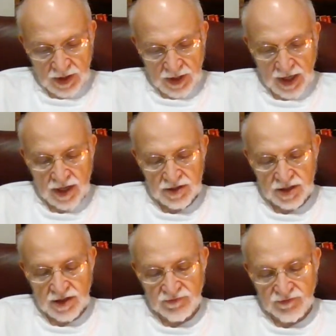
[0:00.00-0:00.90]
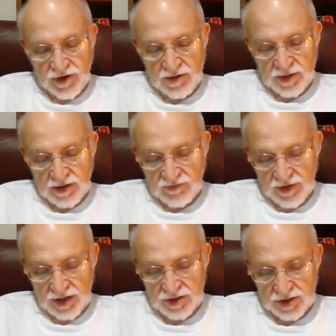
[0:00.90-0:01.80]
He held a confirmed
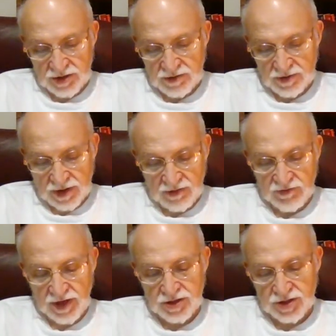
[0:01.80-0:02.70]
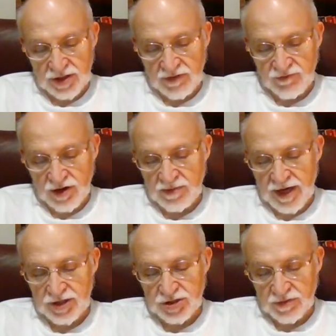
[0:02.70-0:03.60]
conviction that
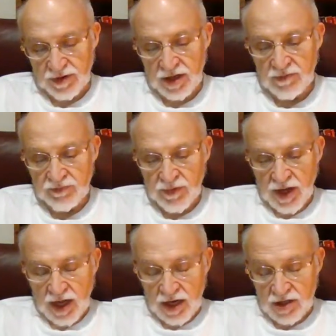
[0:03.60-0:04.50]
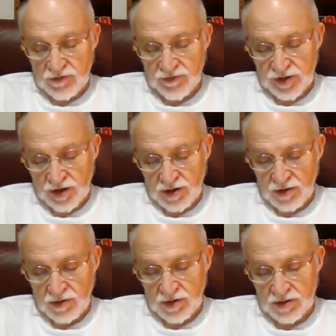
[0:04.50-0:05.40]
Freemasonry and other fraternal
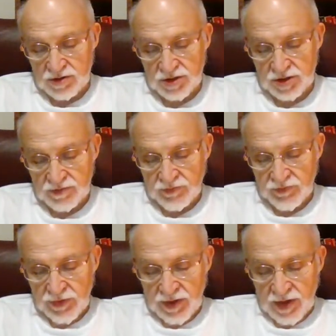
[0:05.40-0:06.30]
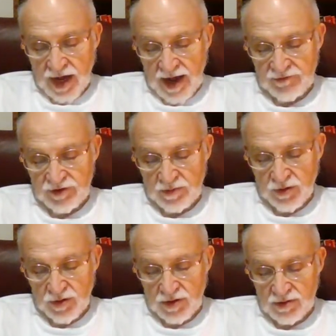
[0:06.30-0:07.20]
orders have an
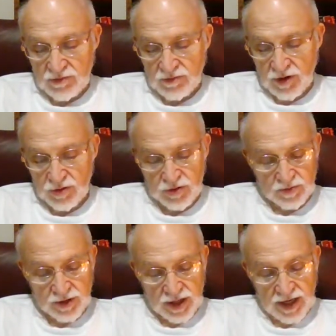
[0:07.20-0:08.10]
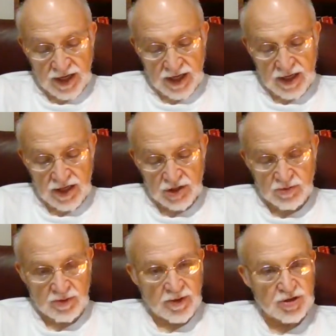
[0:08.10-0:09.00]
important role to play in the
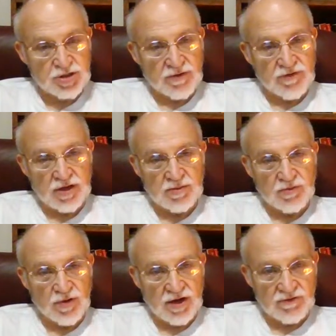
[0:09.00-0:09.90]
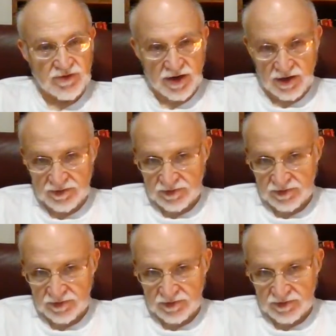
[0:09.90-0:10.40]
promotion of human welfare.